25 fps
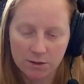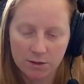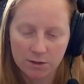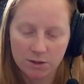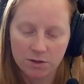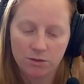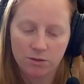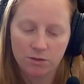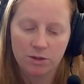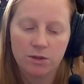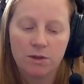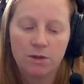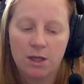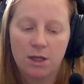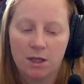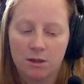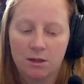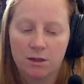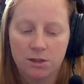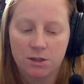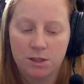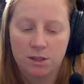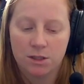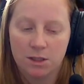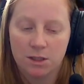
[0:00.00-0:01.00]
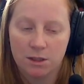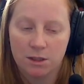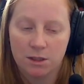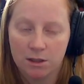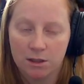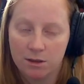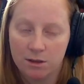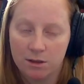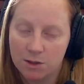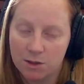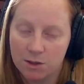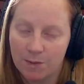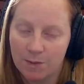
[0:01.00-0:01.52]
So you can't just sit here
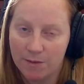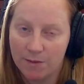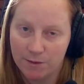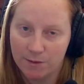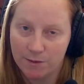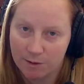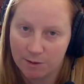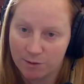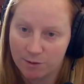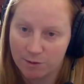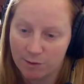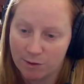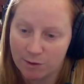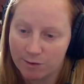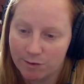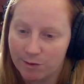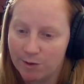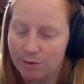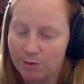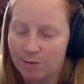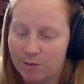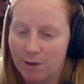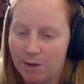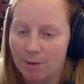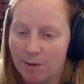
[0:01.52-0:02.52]
and spam, spam, spam, spam, spam.